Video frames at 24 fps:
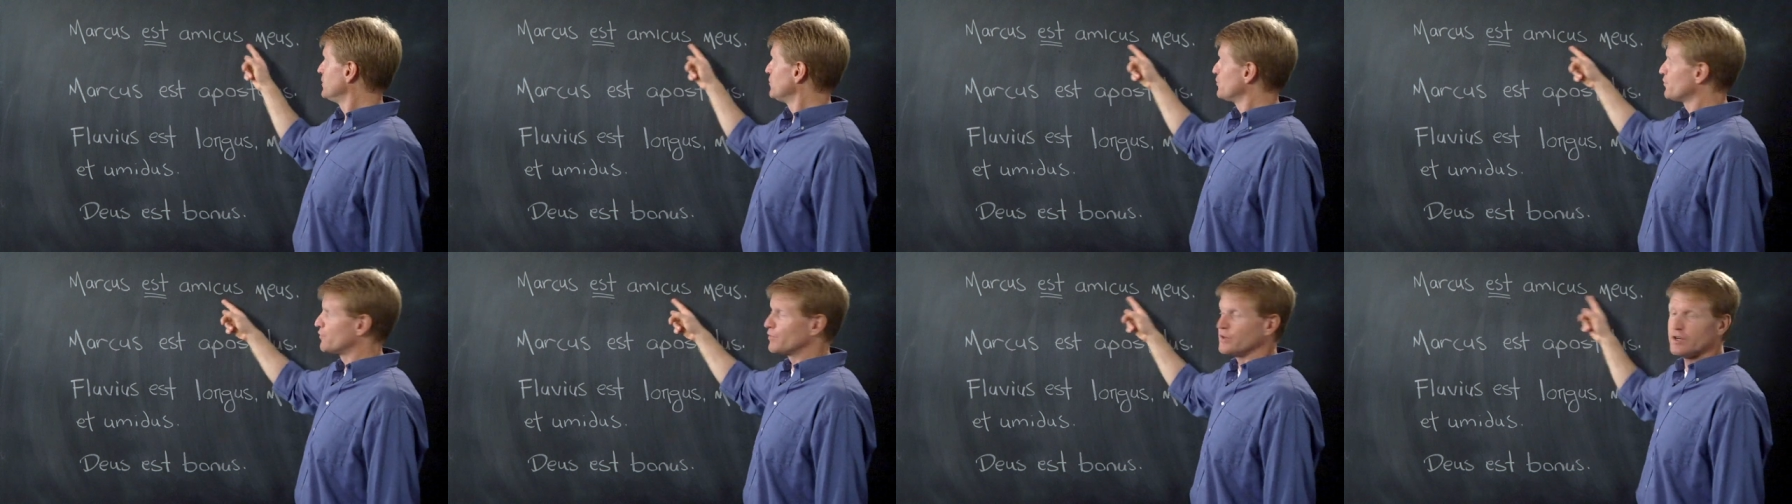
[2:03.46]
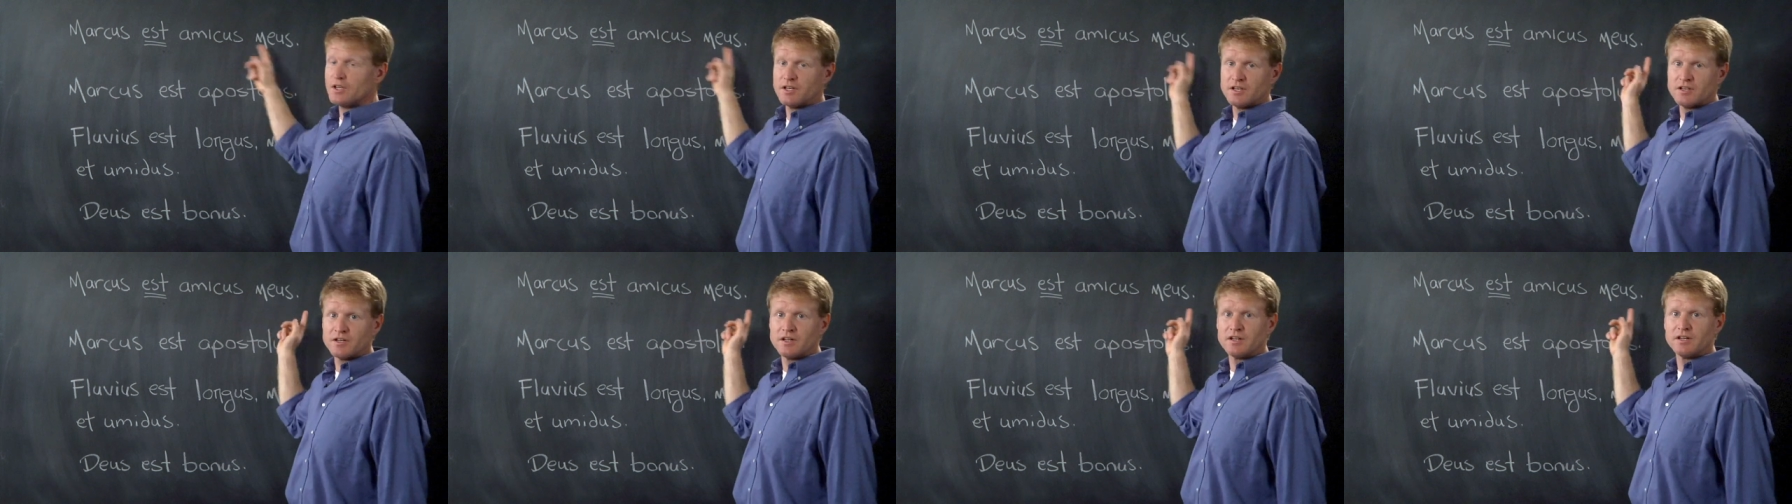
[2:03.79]

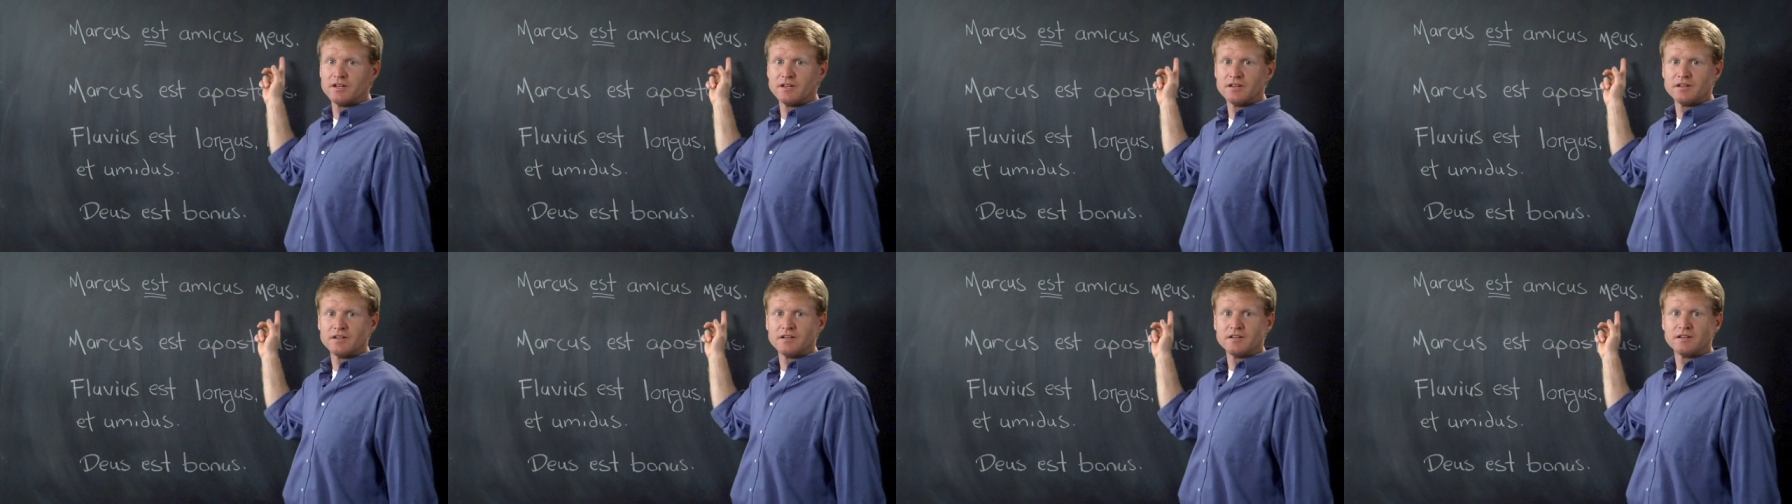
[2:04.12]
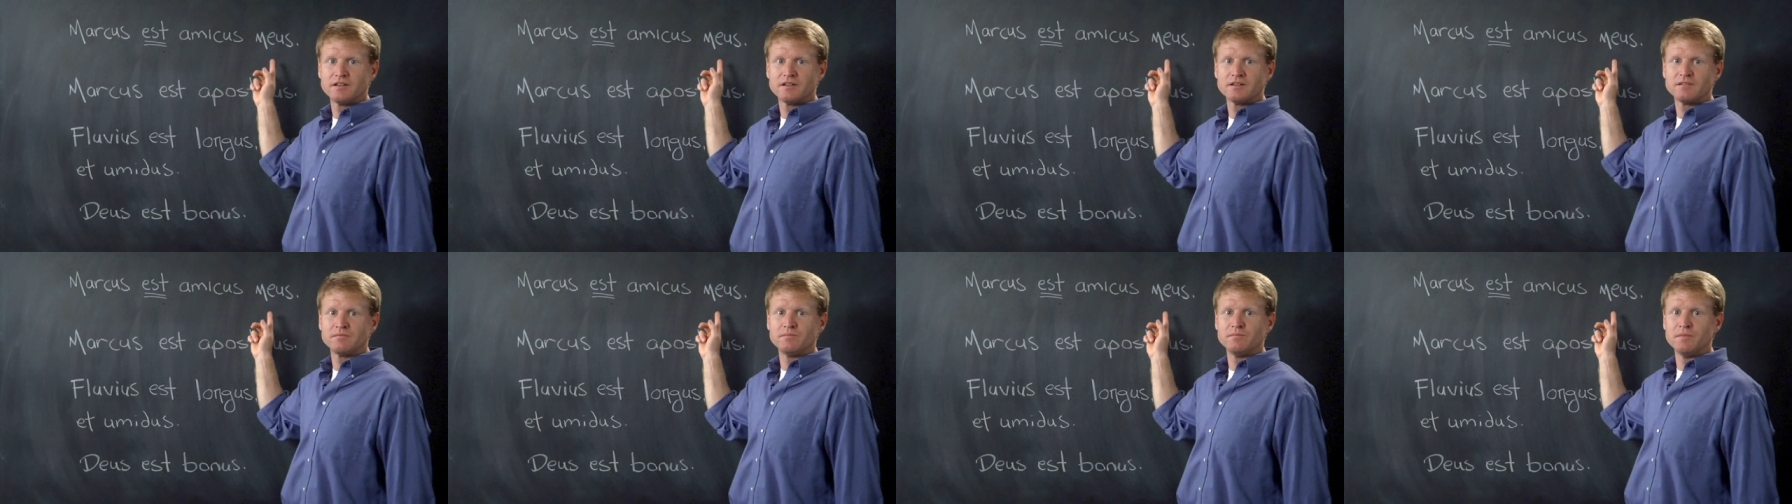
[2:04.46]
friend
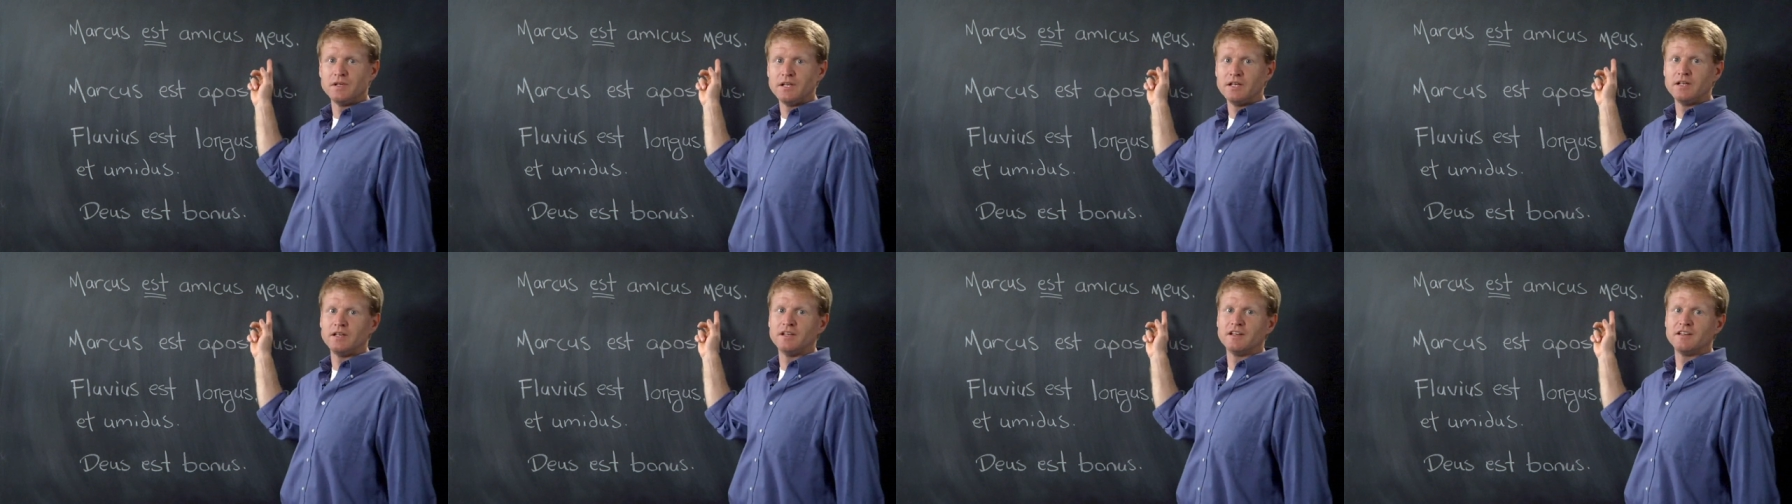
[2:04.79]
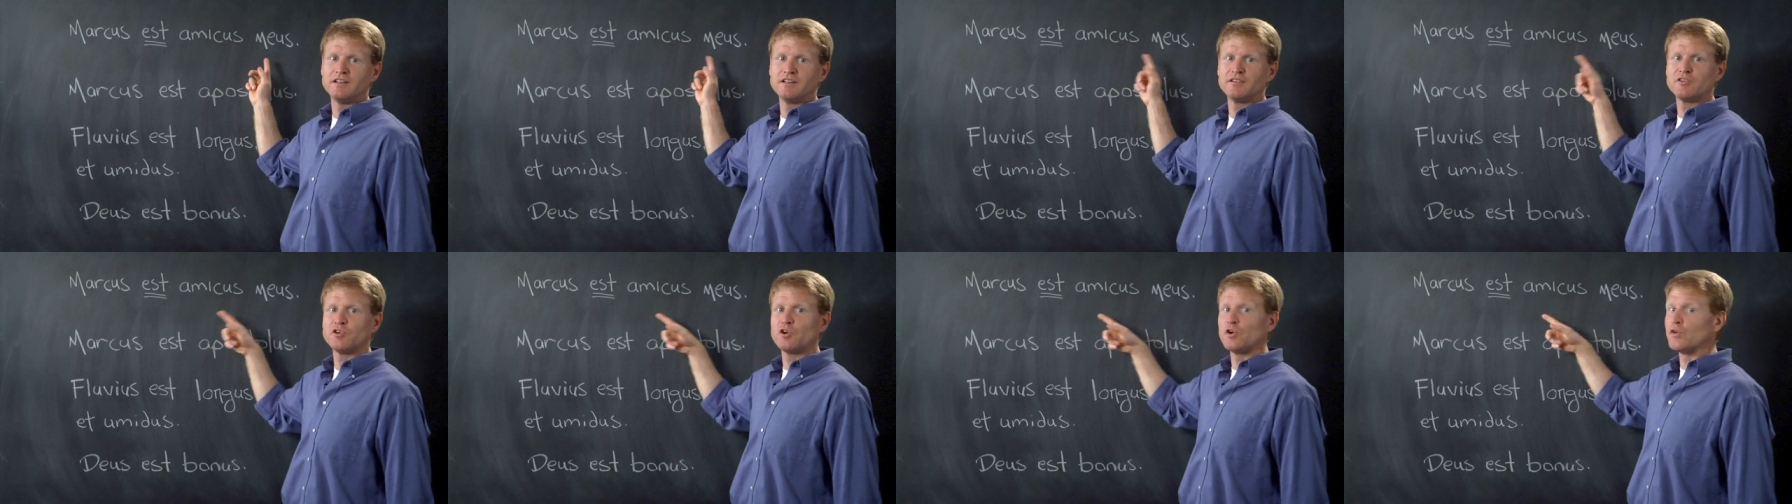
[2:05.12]
me
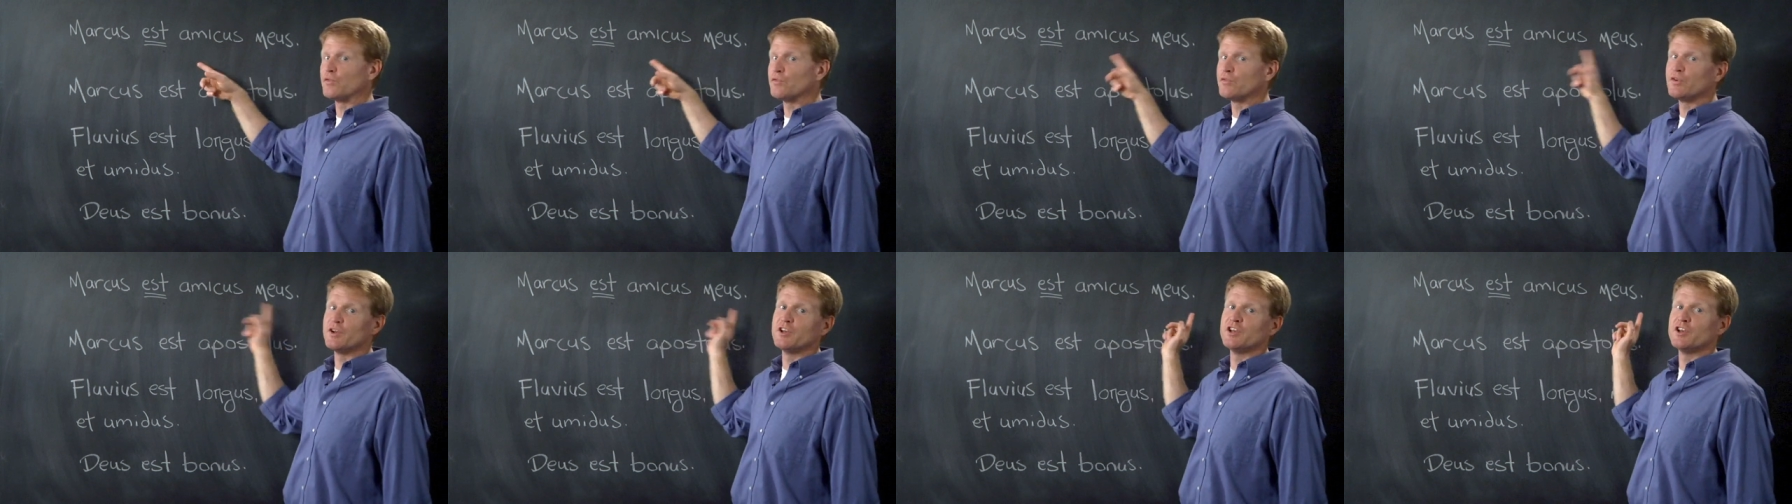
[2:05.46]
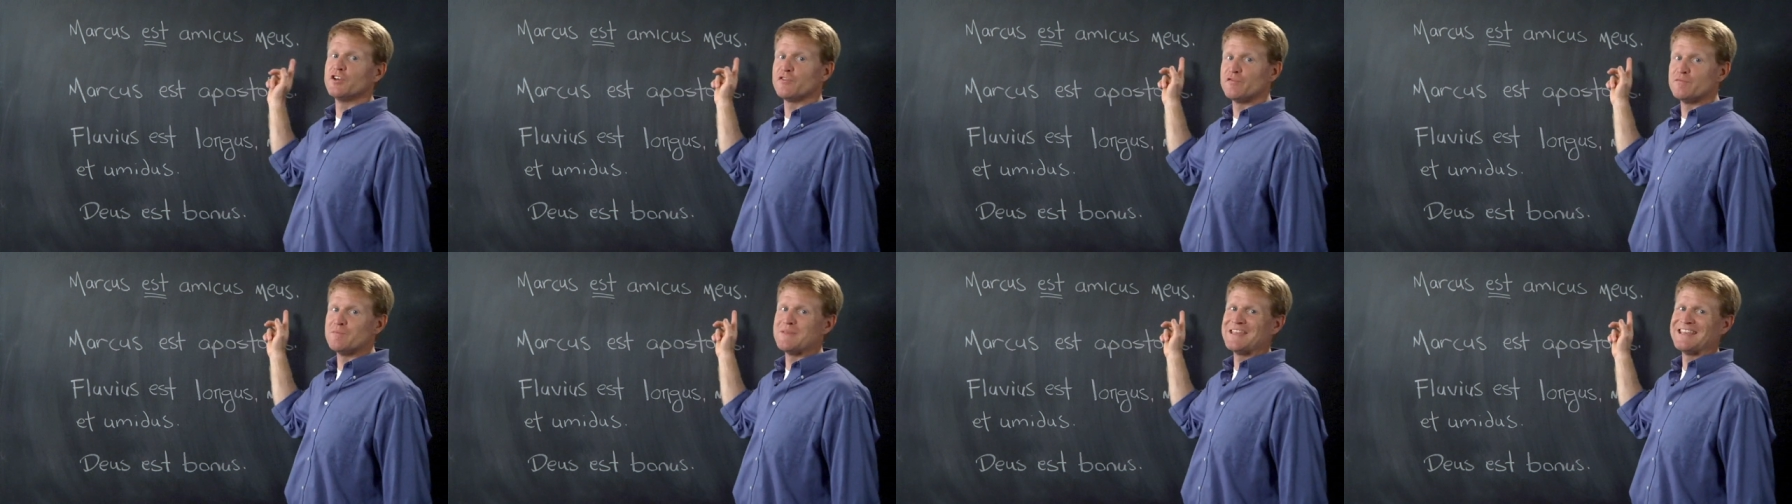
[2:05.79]
or friend
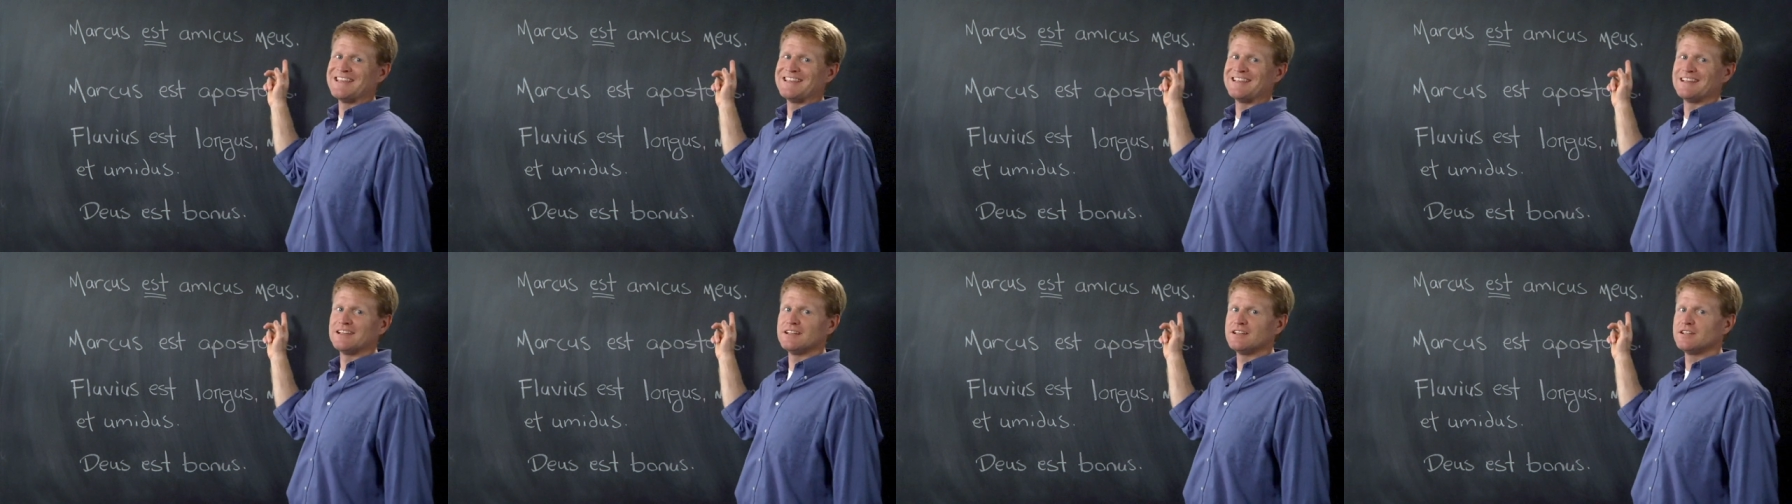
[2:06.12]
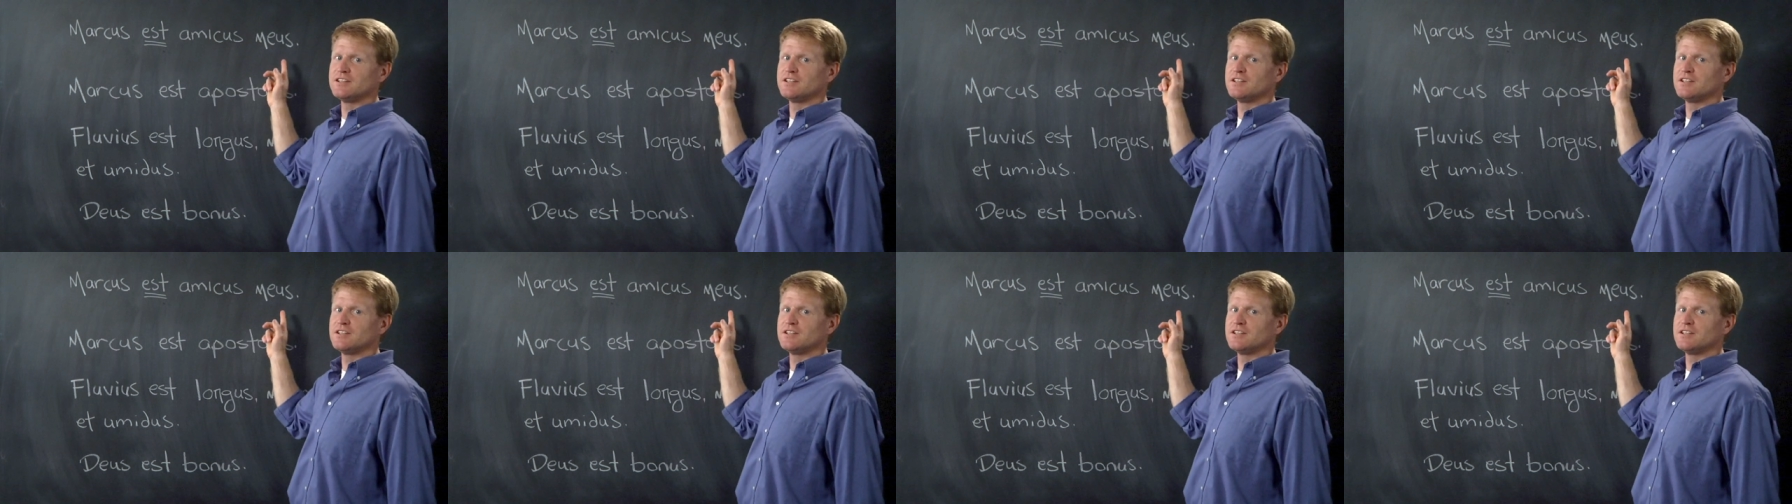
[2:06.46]
of me